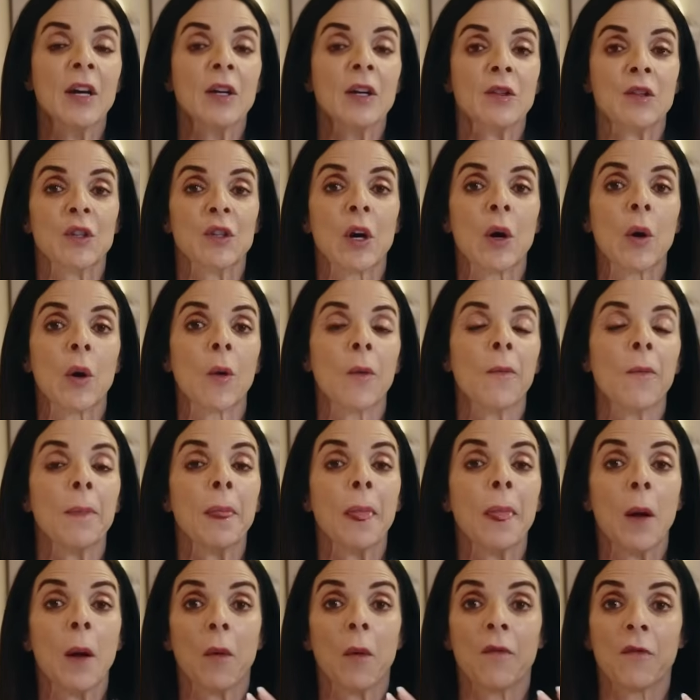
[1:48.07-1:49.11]
So
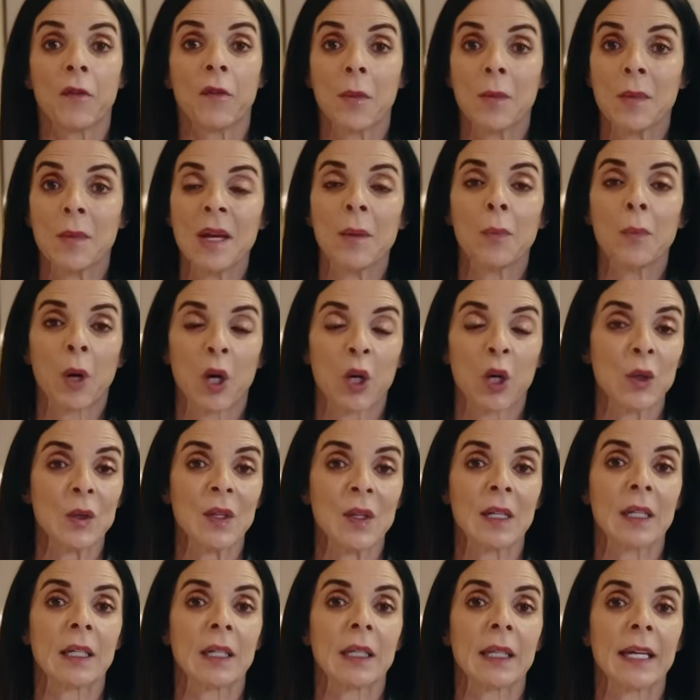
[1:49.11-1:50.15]
for me
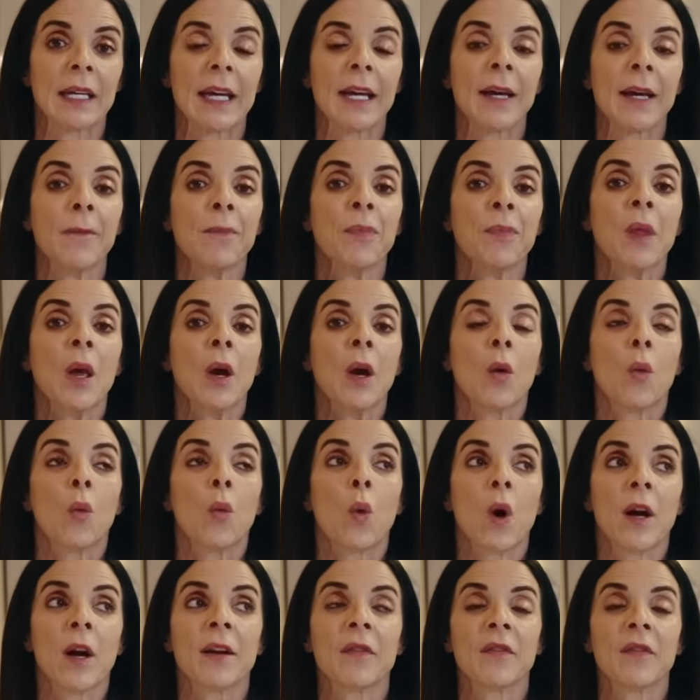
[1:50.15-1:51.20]
personally,
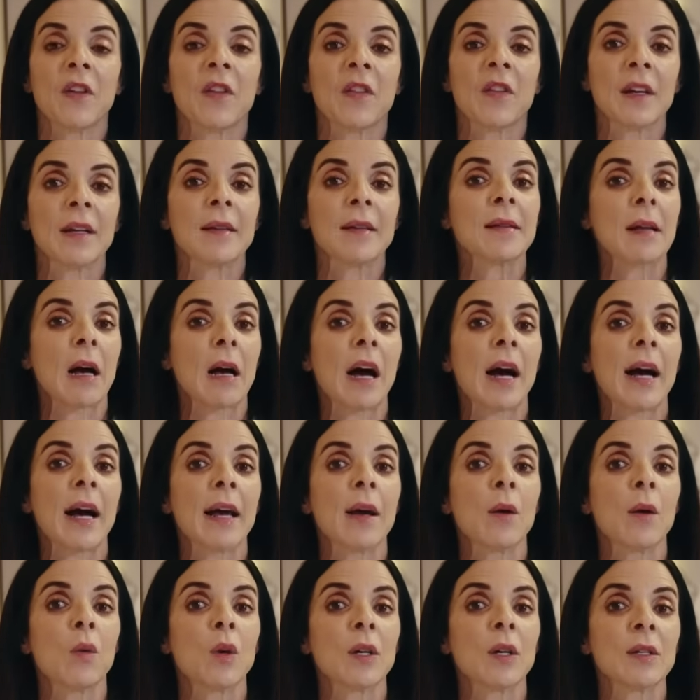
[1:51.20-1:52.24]
one of the things
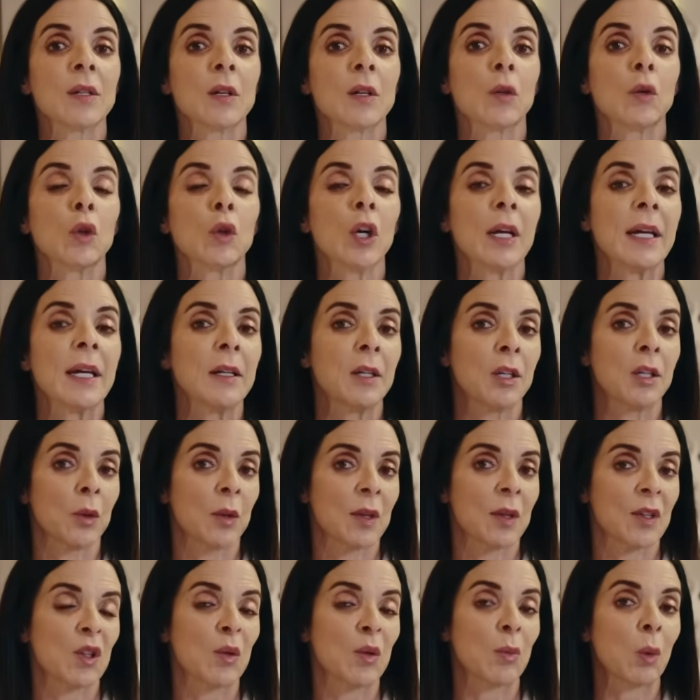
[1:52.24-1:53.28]
I was looking to
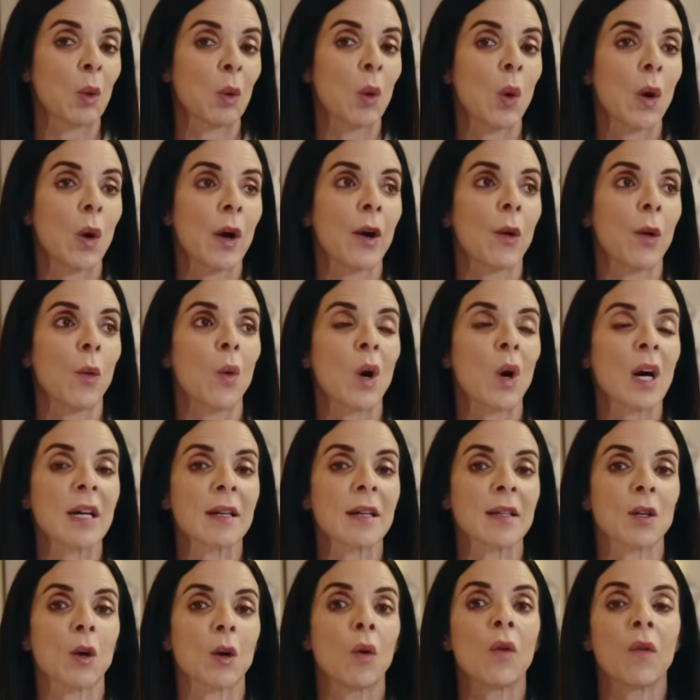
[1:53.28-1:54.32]
explore
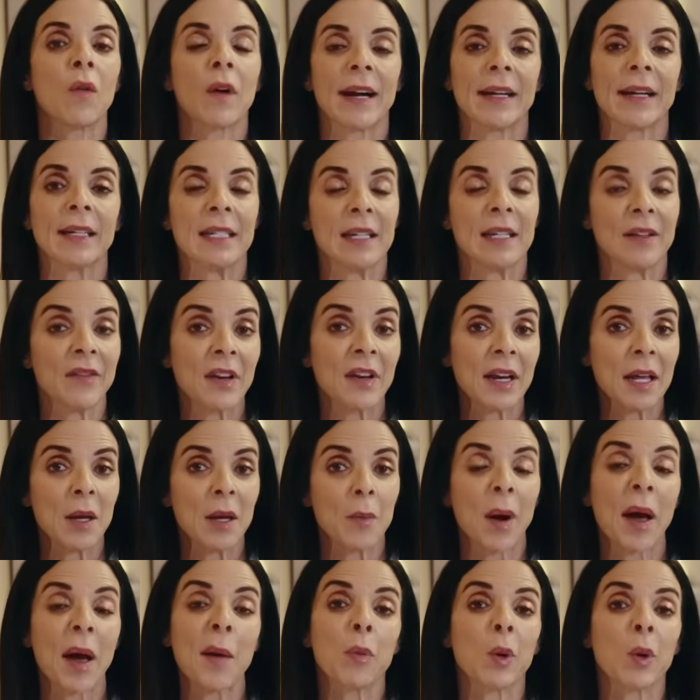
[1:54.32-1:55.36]
was overactivity
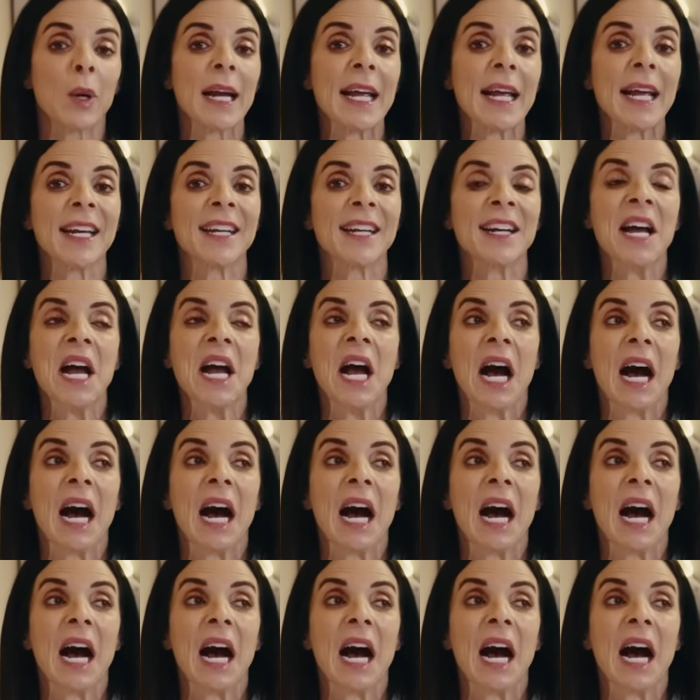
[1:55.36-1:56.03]
in my brain.